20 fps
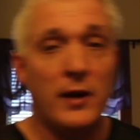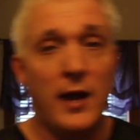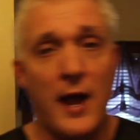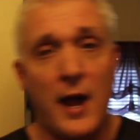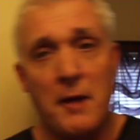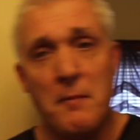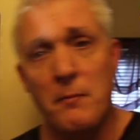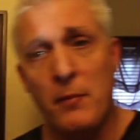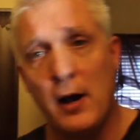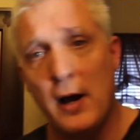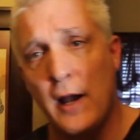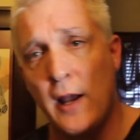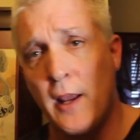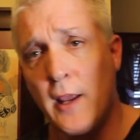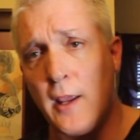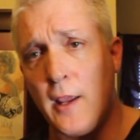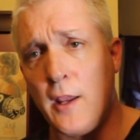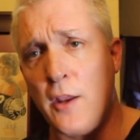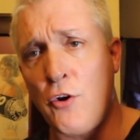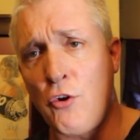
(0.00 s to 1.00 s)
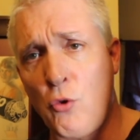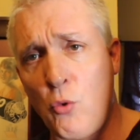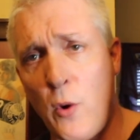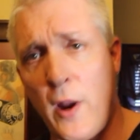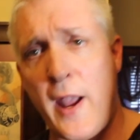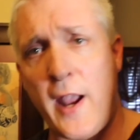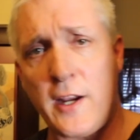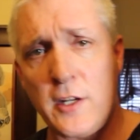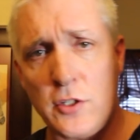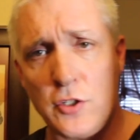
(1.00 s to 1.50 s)
can buy
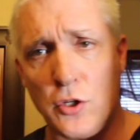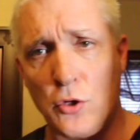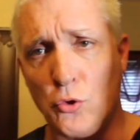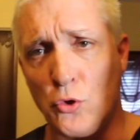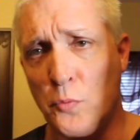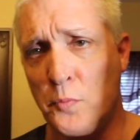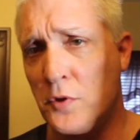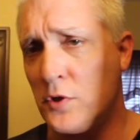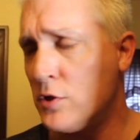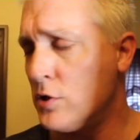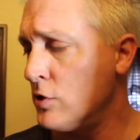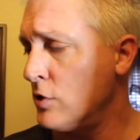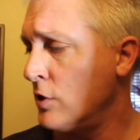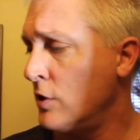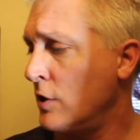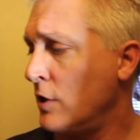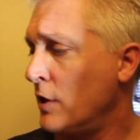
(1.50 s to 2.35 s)
earwax scoops